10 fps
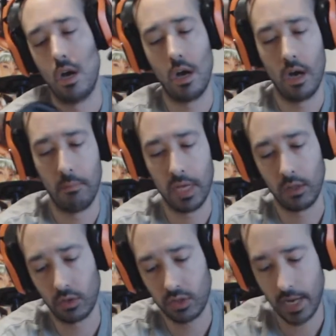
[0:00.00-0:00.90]
Um,
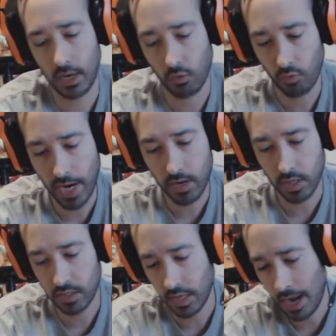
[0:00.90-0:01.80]
it looks like right
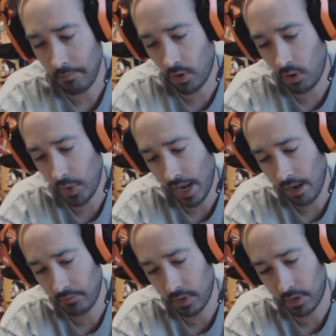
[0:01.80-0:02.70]
on top. Oh, we
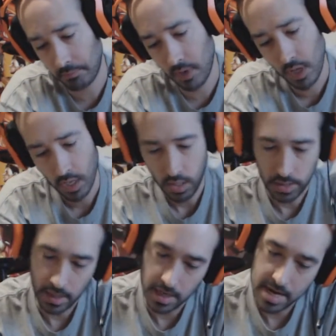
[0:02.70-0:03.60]
have um,
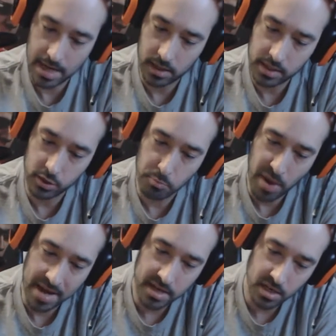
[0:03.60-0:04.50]
like a necklace or
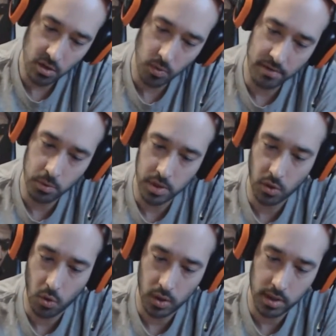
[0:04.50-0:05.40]
pendant or whatever you want
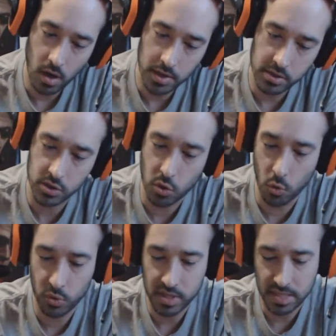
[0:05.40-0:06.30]
to call it. Oh, this is
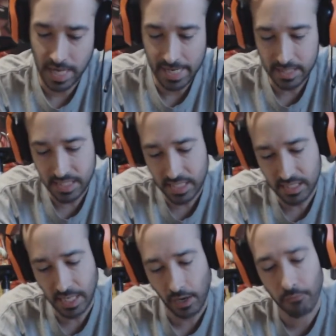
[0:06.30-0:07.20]
cool. This is I guess this
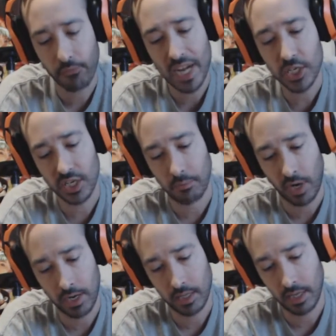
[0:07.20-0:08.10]
is like a friendship
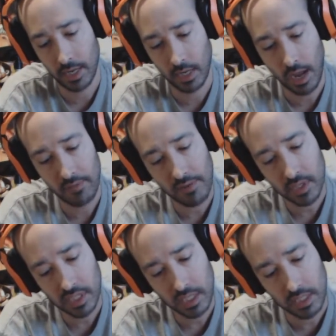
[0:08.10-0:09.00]
kind of thing. I've
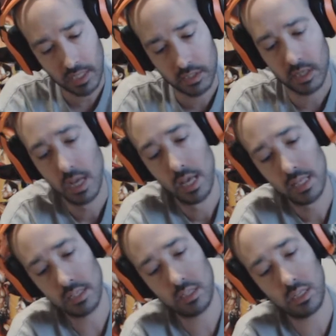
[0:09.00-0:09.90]
never seen this.
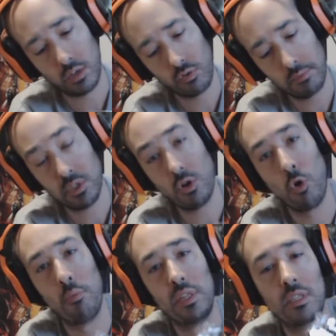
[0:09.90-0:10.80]
This is a crimson
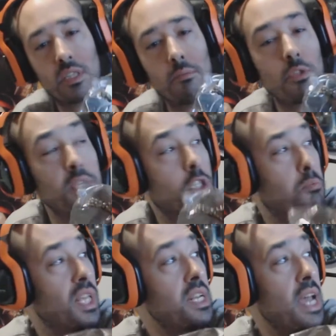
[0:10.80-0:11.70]
omen. This seems to be
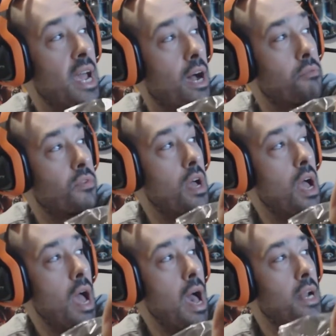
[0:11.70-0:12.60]
split in half.
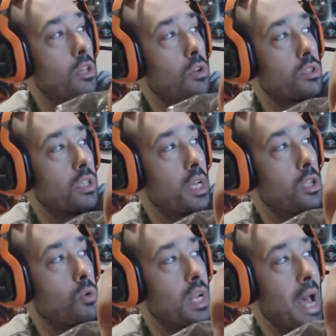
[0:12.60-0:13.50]
And it looks
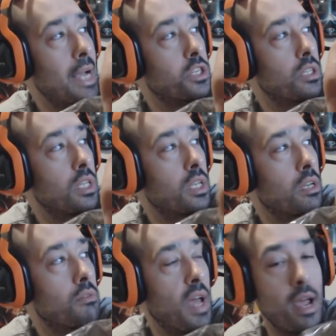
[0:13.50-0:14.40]
like you could actually
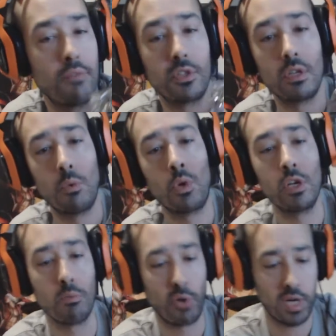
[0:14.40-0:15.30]
give half to
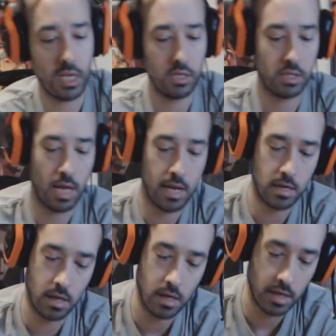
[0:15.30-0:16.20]
one of your buddies
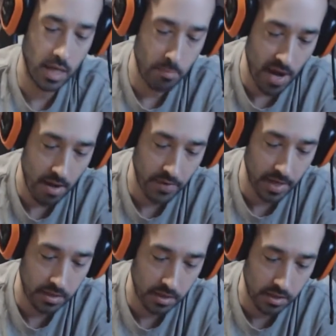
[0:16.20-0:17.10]
and uh, keep half.
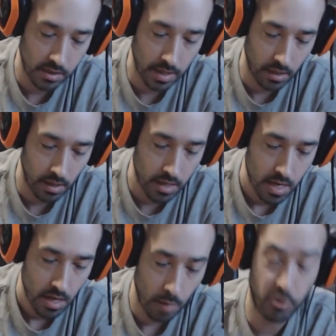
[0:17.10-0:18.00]
I guess this is like a,
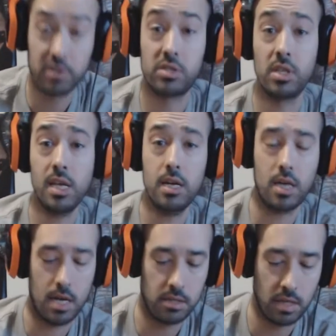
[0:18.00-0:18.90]
a Brothers to the
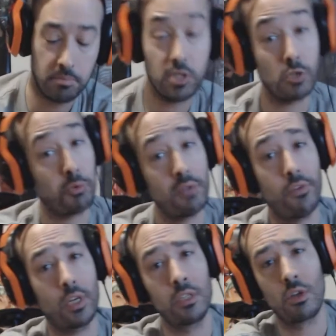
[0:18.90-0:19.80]
End concept. This is pretty
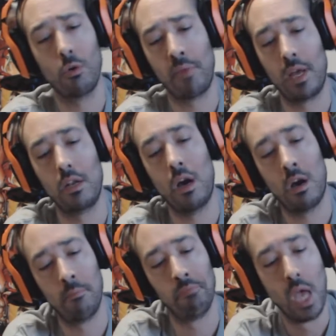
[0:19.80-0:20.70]
fucking dope, man.
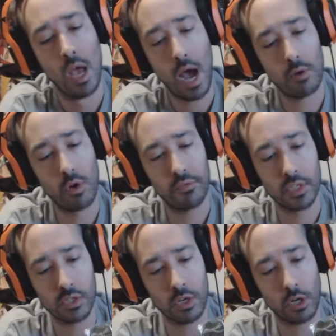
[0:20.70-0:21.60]
Um, I don't know if
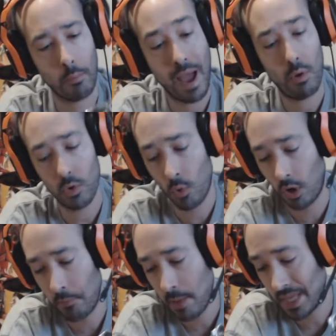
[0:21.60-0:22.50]
this is gonna come out
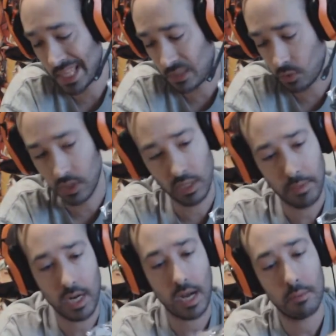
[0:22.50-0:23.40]
or maybe this was the
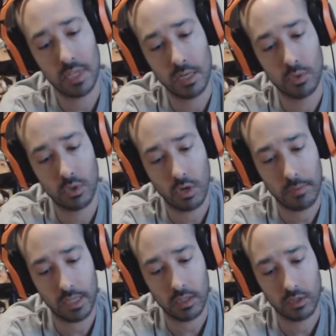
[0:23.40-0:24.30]
limited item that he was
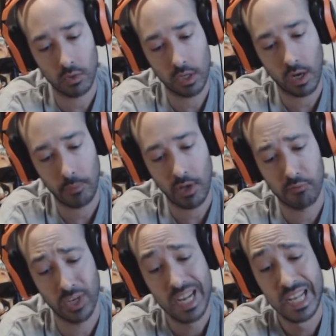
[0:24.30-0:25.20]
talking about. There's only a couple
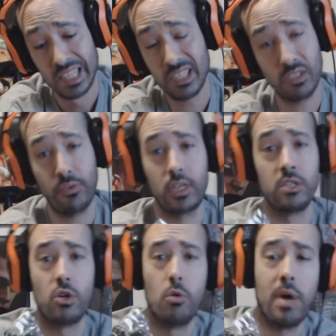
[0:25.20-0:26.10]
of, but this is
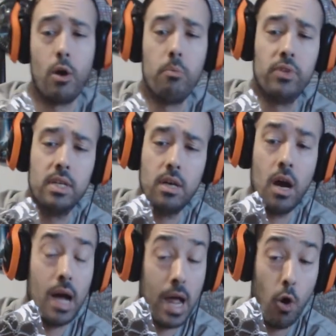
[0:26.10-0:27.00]
fucking dope. I hopefully,
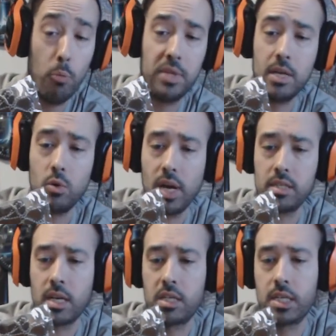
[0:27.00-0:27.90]
uh, I hope that you
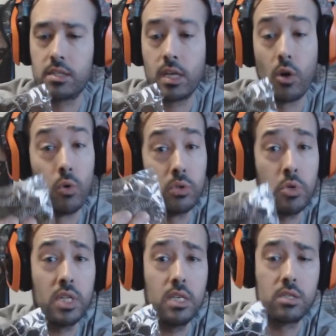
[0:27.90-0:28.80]
guys get a chance to get a hold
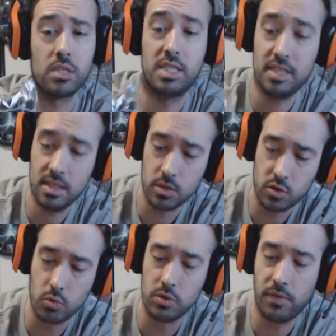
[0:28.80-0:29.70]
of one of these because this thing
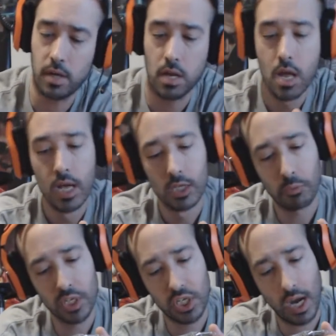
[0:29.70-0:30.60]
looks cool as fuck.
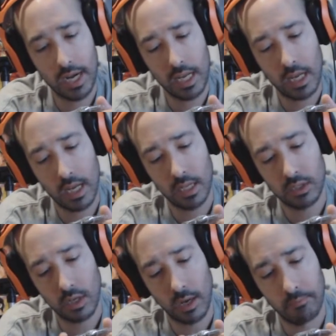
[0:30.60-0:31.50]
It's pretty shiny.
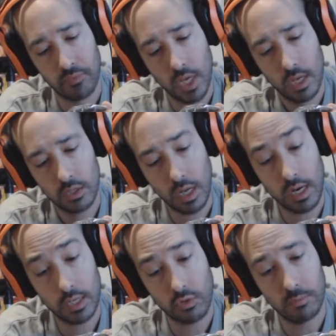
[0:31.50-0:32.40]
It's um, it's
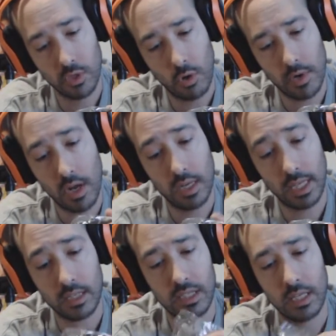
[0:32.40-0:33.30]
got a nice crimson omen on it.
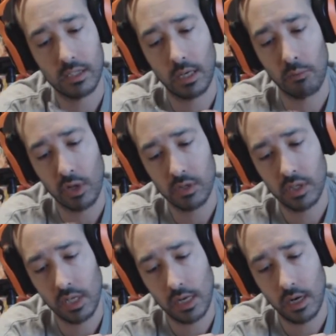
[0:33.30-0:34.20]
And like I said, it's like a
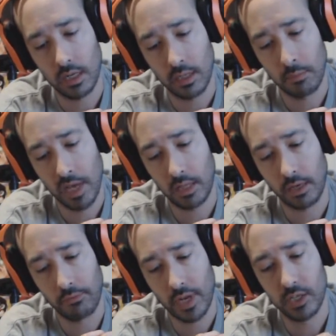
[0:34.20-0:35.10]
brothers to the end kind of thing, man.
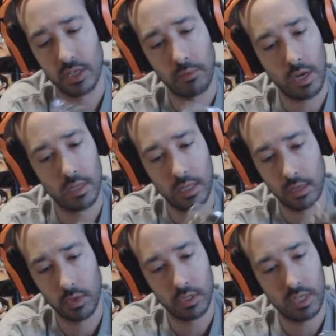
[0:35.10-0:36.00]
Like a friendship kind of
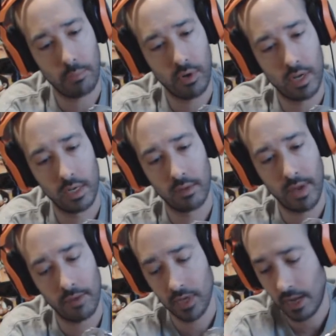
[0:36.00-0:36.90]
thing where you separate it and
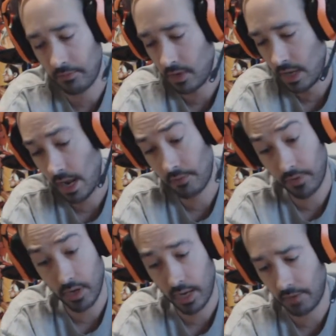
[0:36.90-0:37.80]
give half to half,
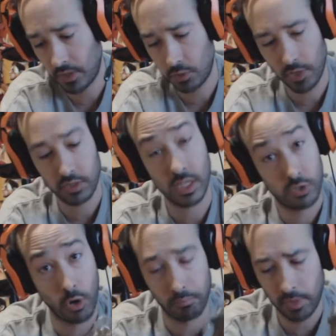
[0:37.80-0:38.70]
half uh, half to each person.
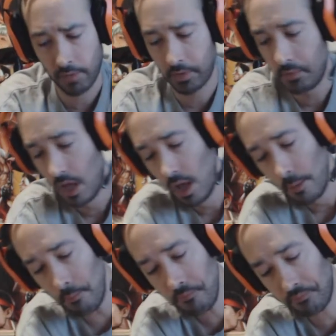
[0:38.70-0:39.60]
That's dope. Love
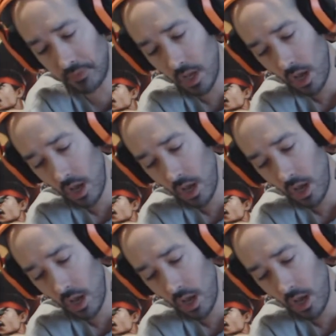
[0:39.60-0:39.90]
it.